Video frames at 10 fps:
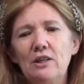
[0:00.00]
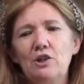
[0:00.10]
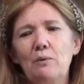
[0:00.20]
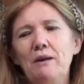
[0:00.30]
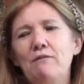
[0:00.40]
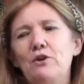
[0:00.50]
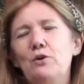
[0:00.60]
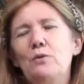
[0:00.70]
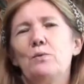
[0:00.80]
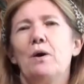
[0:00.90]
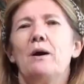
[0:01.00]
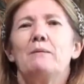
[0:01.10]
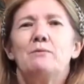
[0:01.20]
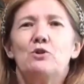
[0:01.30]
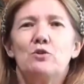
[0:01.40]
So if you
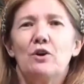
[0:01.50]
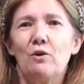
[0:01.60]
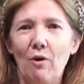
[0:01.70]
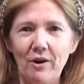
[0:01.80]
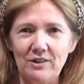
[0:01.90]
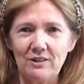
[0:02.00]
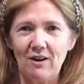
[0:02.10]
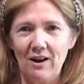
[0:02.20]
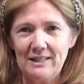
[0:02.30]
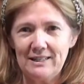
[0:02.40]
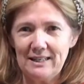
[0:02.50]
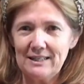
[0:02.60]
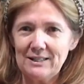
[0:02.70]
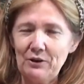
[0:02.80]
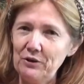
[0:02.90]
do the quote
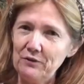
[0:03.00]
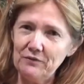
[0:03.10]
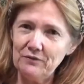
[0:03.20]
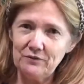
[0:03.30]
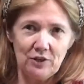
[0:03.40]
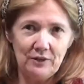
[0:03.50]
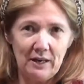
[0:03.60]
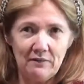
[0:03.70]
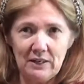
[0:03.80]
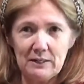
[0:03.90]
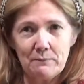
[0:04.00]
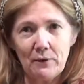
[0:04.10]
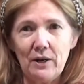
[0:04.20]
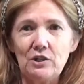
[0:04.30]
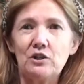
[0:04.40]
idea, so you don't have any
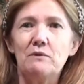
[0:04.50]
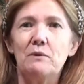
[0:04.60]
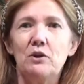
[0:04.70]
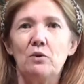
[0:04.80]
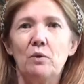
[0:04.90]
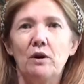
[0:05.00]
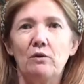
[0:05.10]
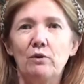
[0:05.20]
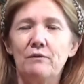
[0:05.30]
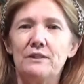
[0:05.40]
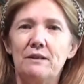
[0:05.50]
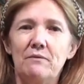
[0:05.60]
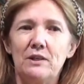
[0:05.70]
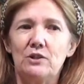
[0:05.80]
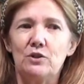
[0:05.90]
inspiration, but you want to look for
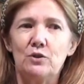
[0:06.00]
something